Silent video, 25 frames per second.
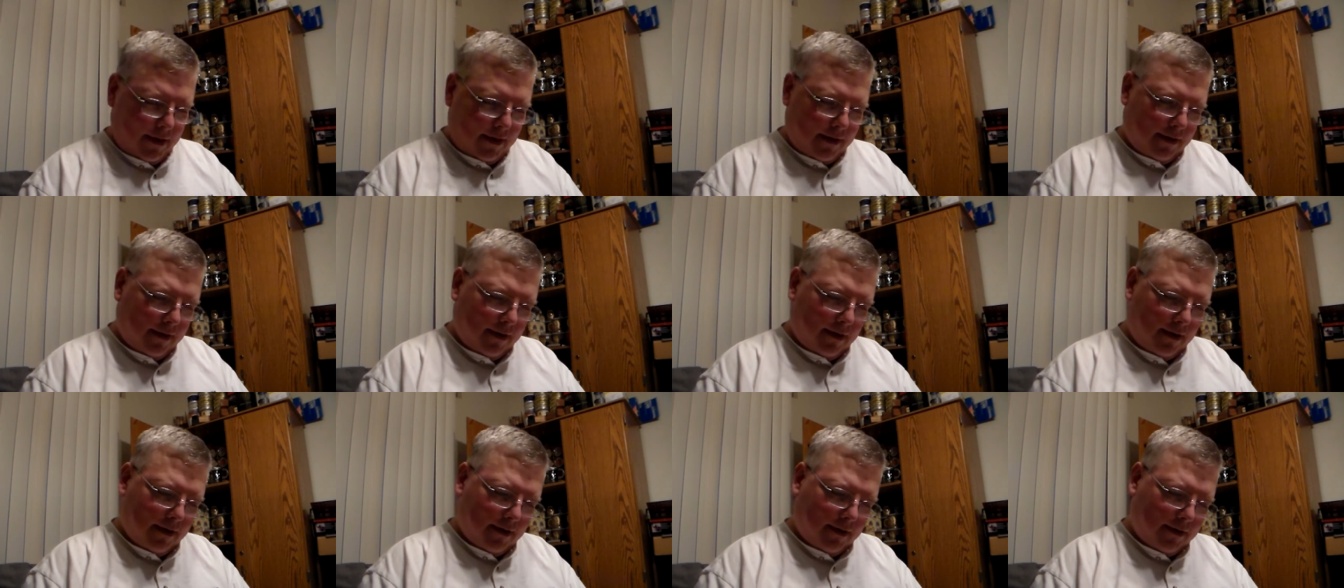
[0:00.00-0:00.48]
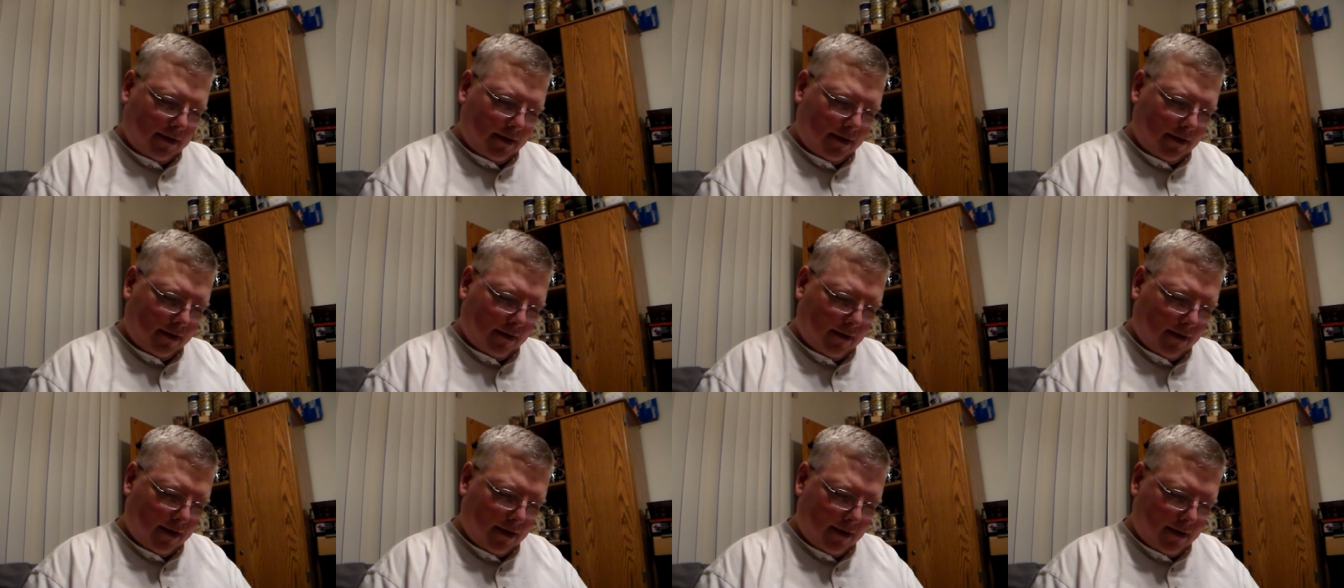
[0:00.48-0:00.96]
that's a nice
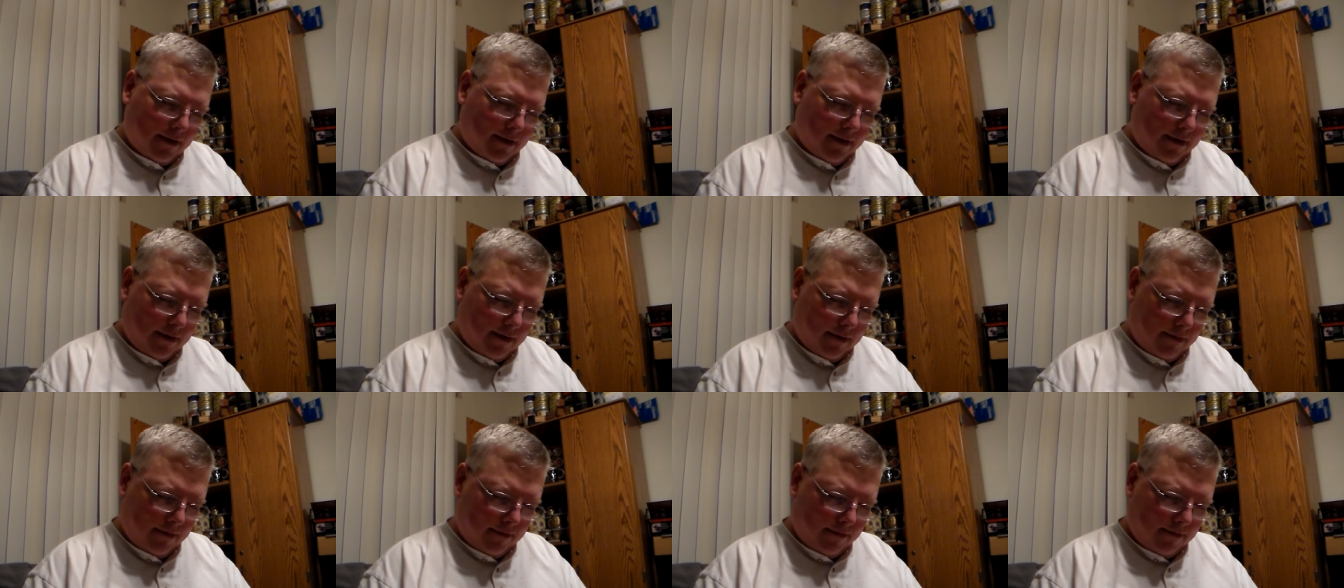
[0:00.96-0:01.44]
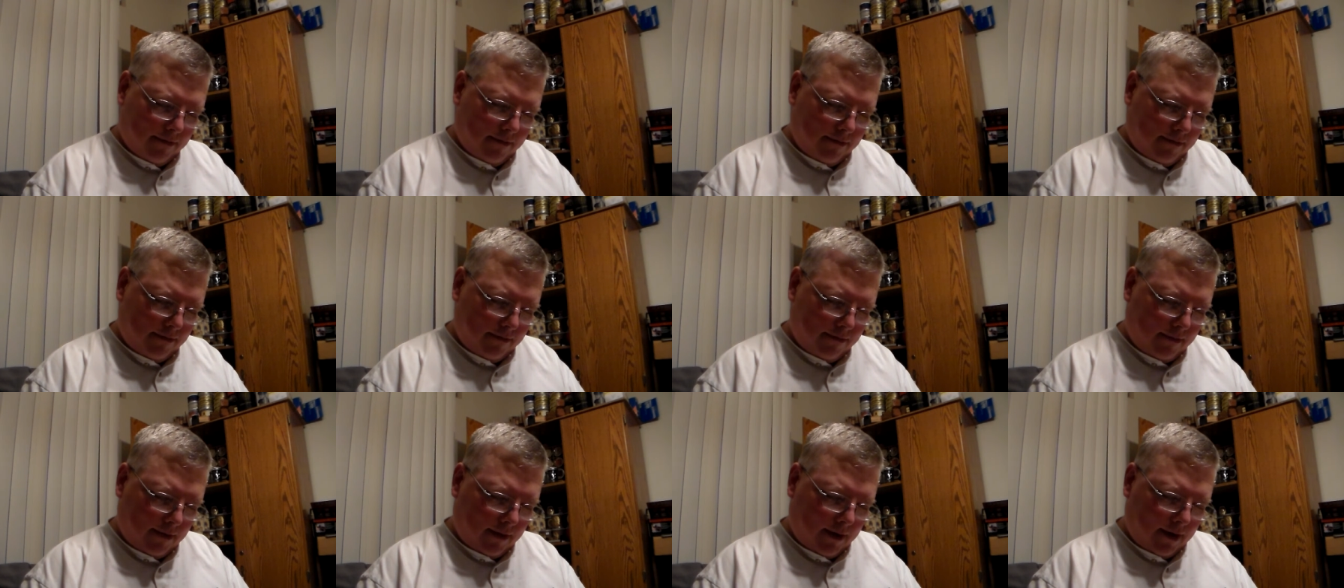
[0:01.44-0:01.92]
integrated, you know,
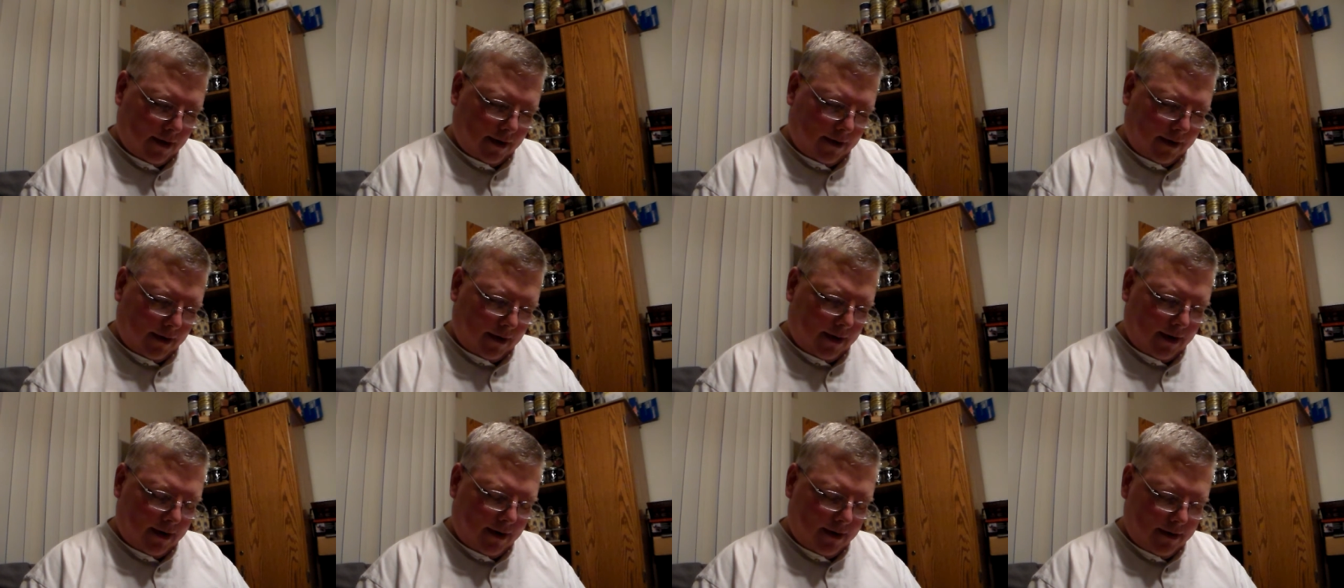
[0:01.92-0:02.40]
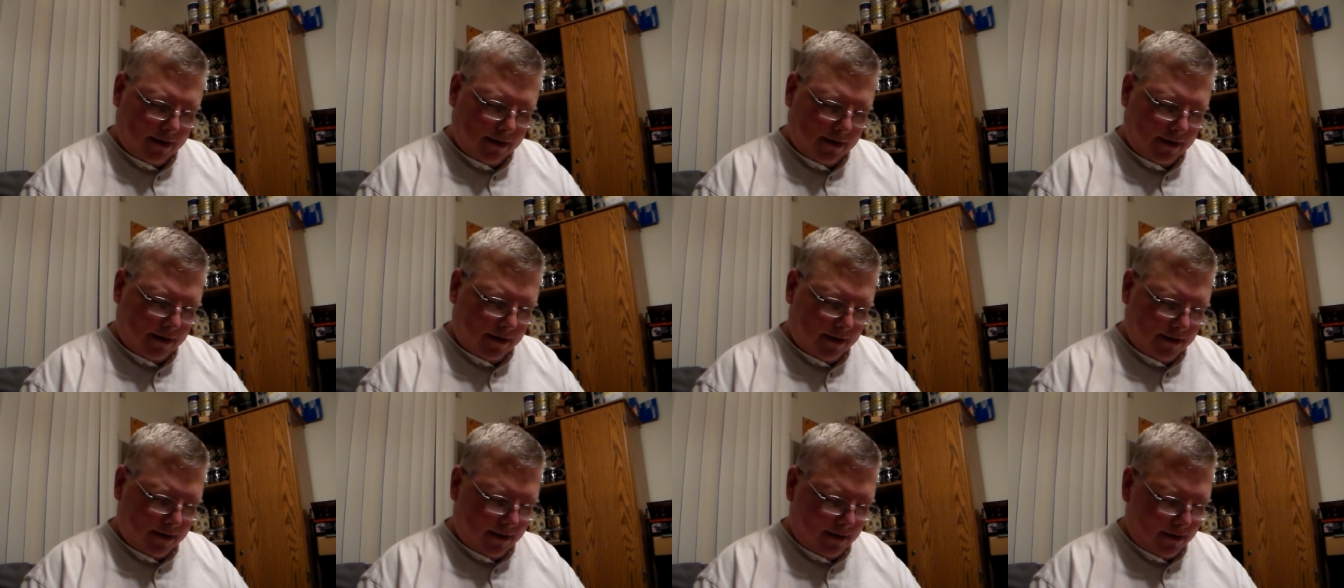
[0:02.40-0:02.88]
cut
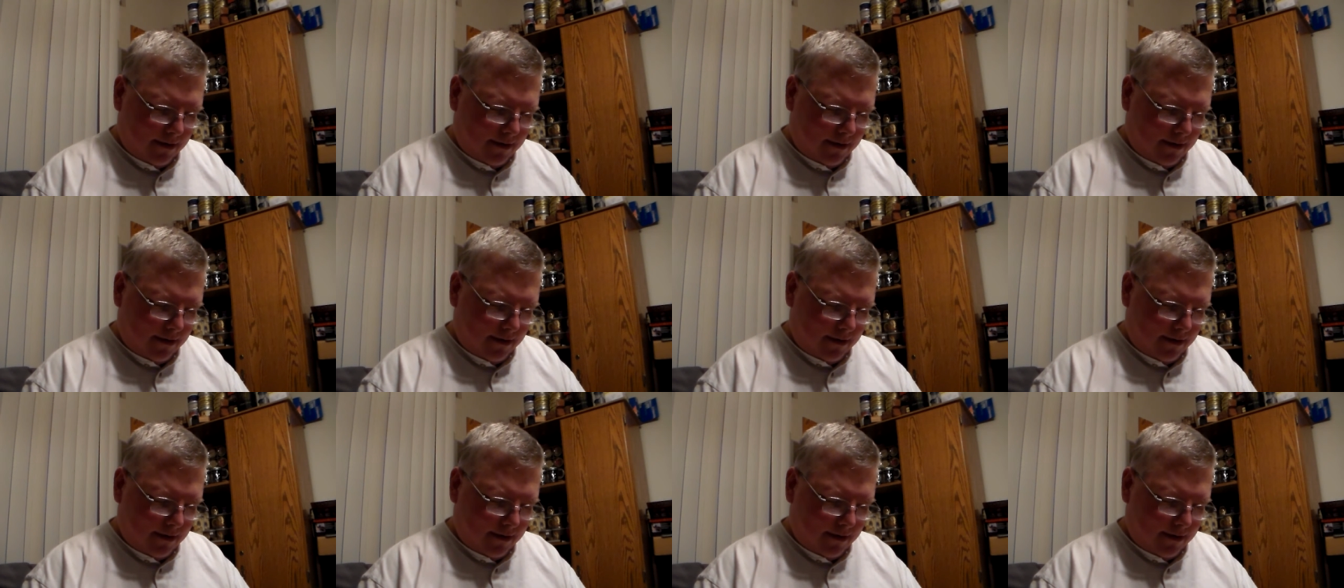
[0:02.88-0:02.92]
tenon.